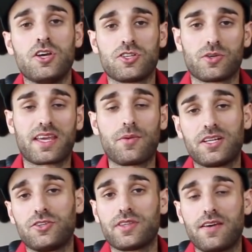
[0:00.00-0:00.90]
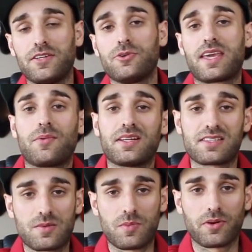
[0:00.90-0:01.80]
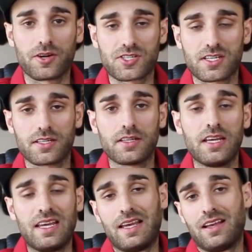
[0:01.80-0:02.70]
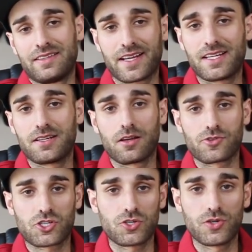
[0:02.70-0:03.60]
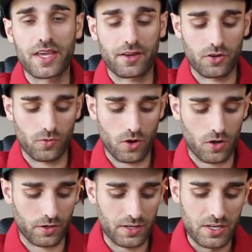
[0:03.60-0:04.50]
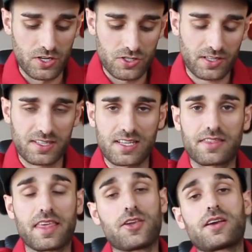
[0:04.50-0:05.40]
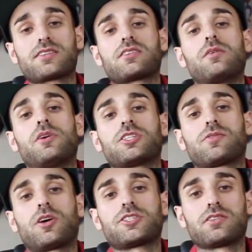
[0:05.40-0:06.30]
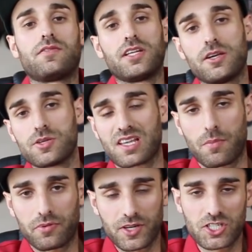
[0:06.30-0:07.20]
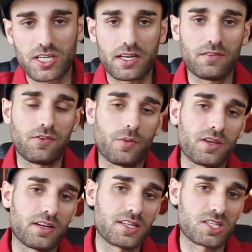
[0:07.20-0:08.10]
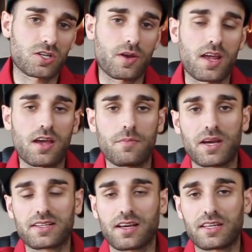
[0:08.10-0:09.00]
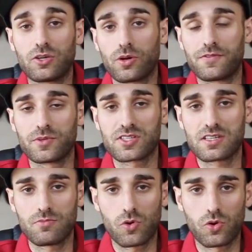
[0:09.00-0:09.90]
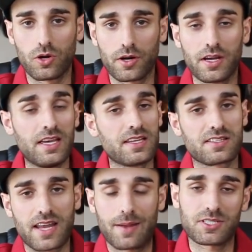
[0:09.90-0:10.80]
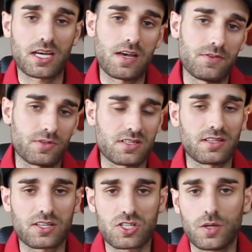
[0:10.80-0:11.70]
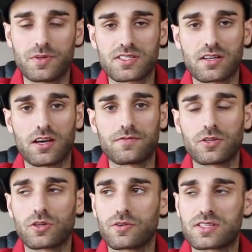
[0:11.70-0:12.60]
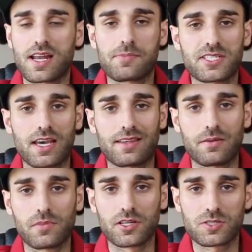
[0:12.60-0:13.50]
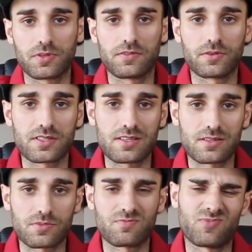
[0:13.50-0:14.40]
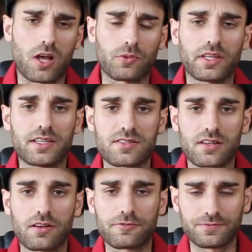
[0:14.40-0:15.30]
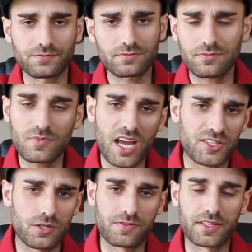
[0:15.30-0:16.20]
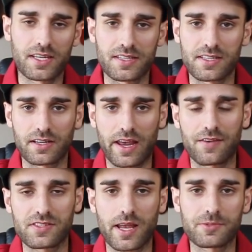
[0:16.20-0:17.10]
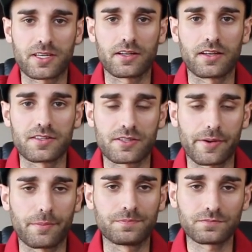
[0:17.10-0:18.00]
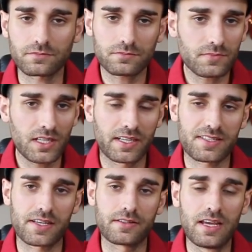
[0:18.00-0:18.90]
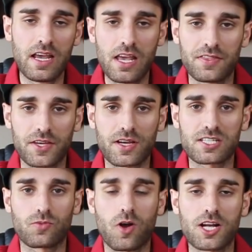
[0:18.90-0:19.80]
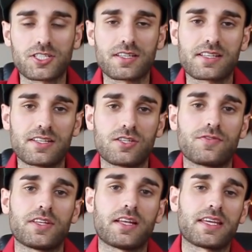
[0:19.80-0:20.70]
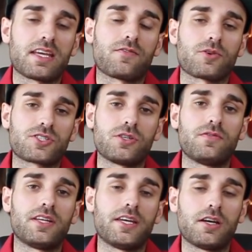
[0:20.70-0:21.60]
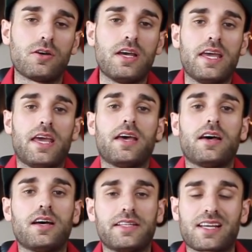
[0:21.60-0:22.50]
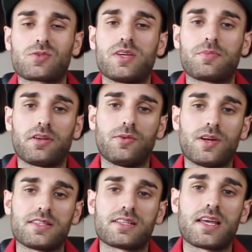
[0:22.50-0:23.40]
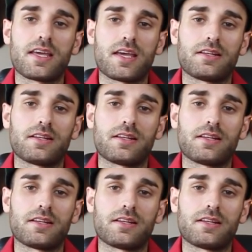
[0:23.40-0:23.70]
So I can't wait to do that video. Can't wait to see them in person. $98 shoe, you can't go wrong. So like I said, thank you guys so much for watching the videos. I appreciate it. Follow me on Instagram, Mike.Killroy, if you want to see more. Snapchat, if you want to see like stupid stuff. Don't go on Snapchat that much, but if you want to see some non-related stuff, I do it for the kids that have Snapchat and Instagram. Like I said, thank you guys for watching. Stay tuned for the Nike Air Force 2 video next week, probably Wednesday.